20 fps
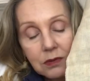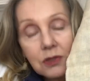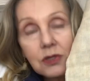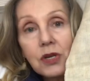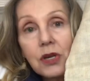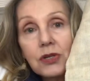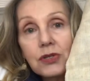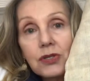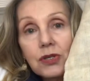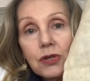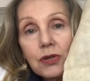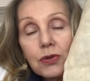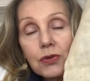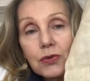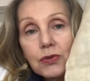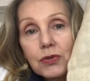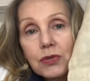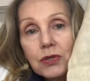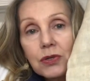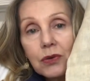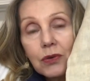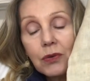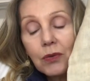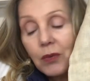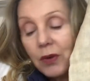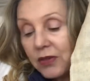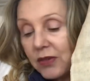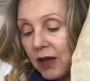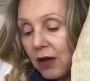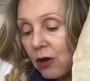just used
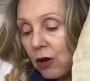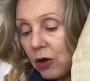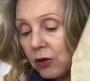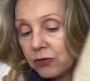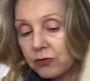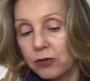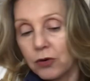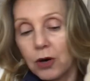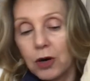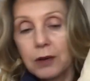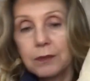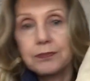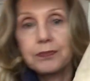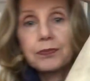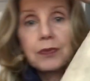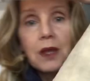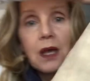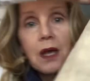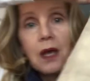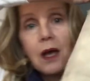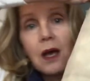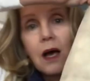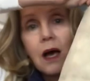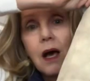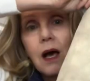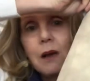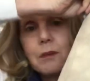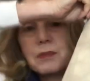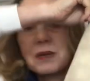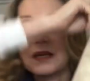what they called for
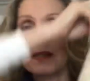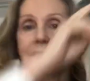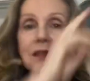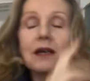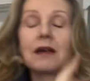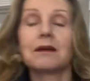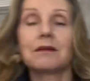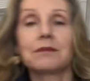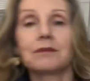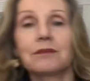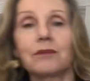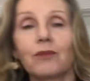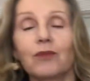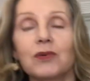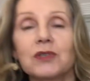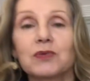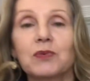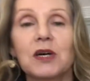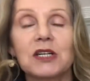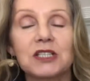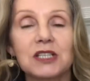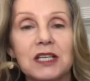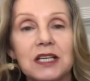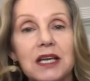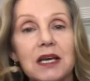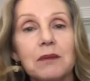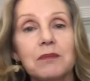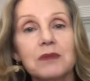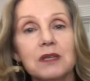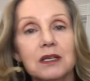um, because I was watching
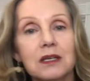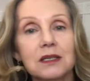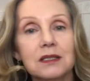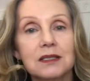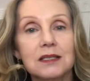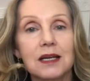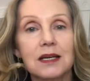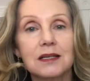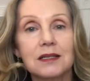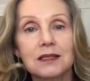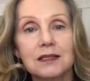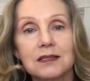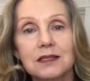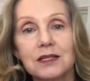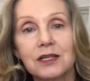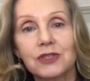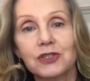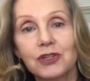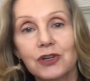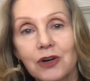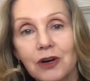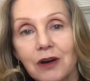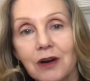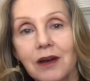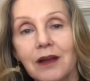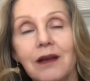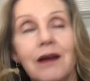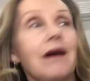Kim the Contented Stitcher